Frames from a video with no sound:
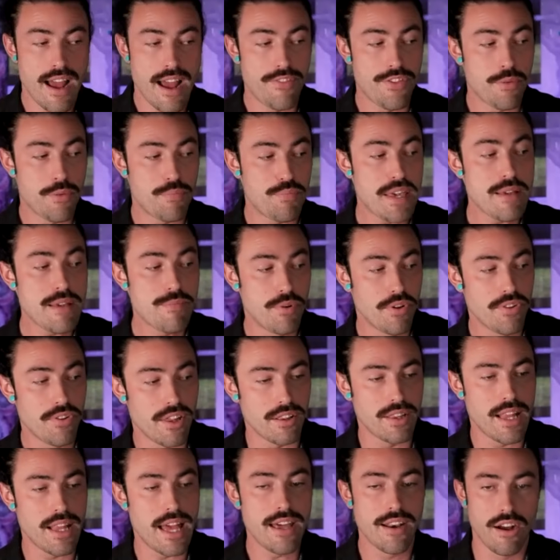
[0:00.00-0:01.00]
And the people
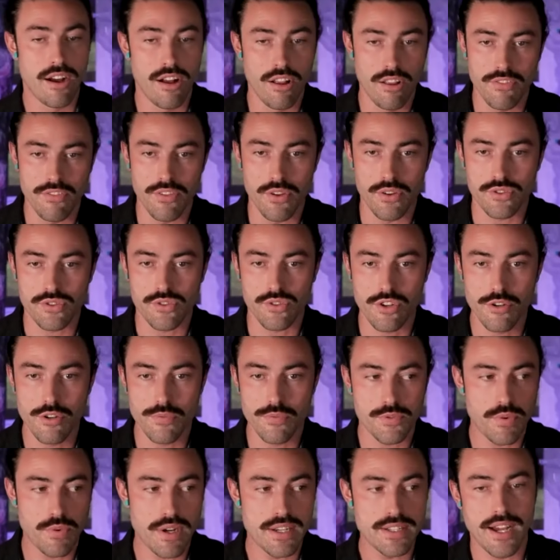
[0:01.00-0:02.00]
that led all of those
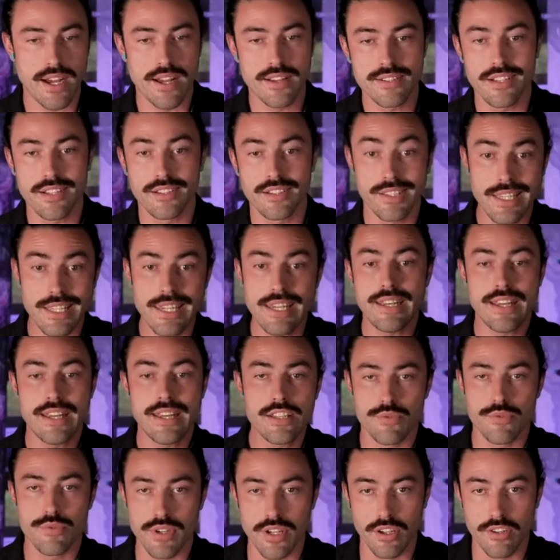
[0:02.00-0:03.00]
groups went on to lead
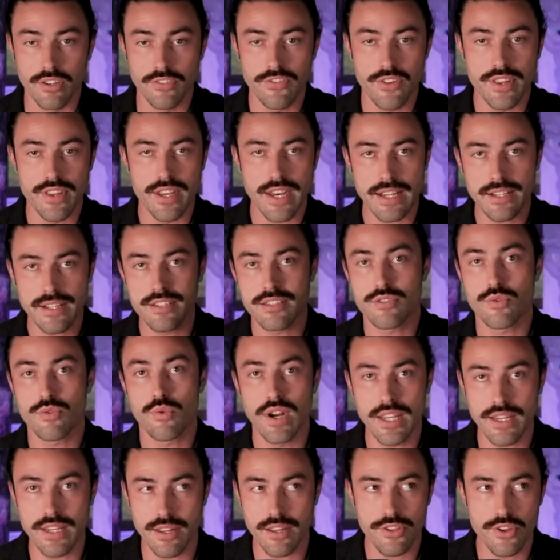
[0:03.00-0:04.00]
Israel for the next
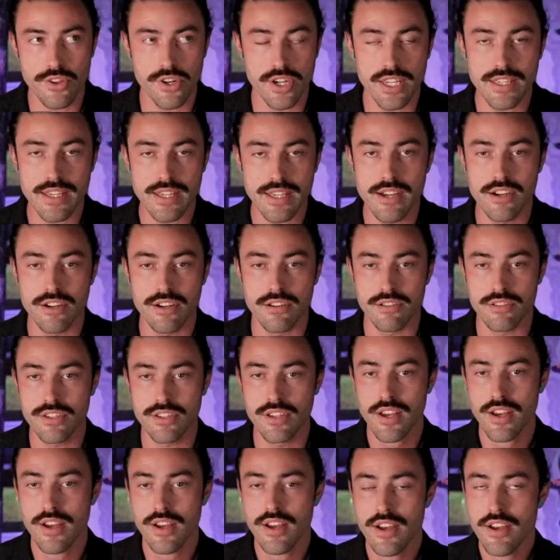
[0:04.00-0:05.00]
20 to 30
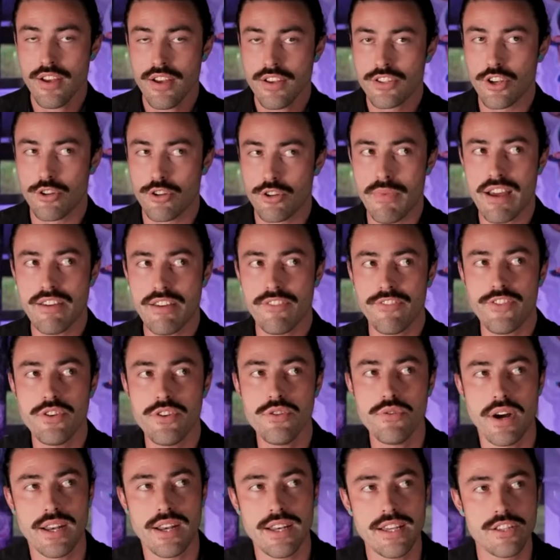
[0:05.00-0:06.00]
years. So, my
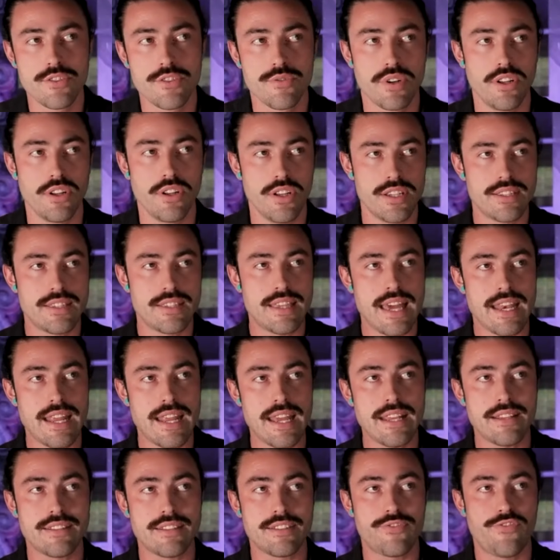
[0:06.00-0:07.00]
view on Israel is that
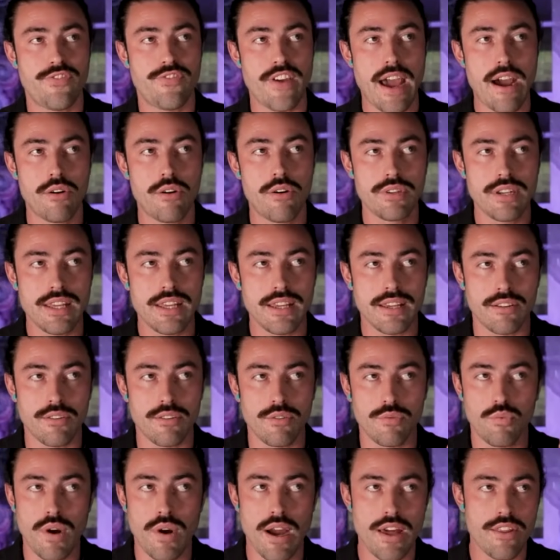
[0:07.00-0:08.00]
its founding,
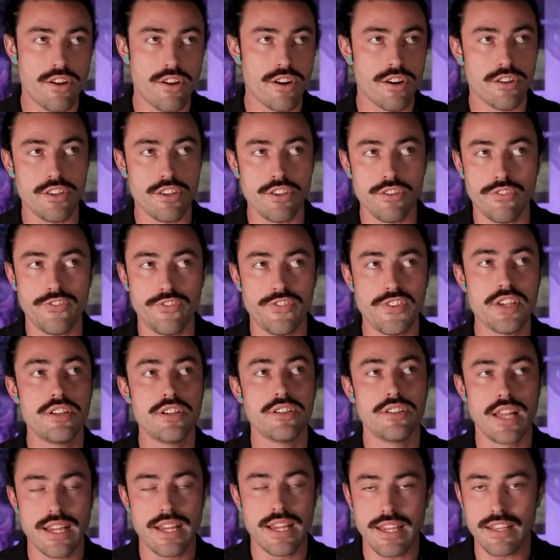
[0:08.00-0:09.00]
whether you
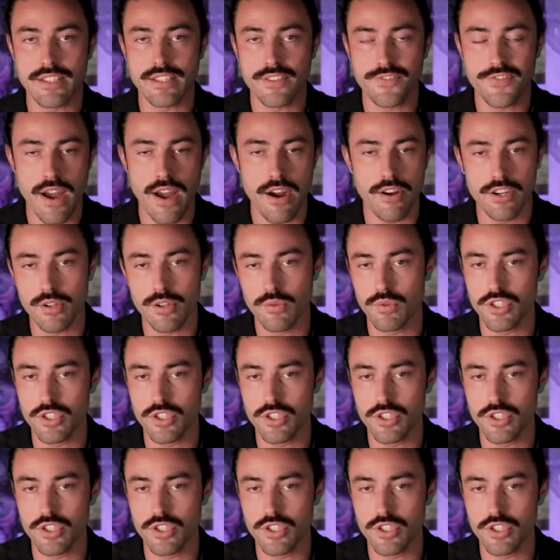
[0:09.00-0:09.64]
feel like its founding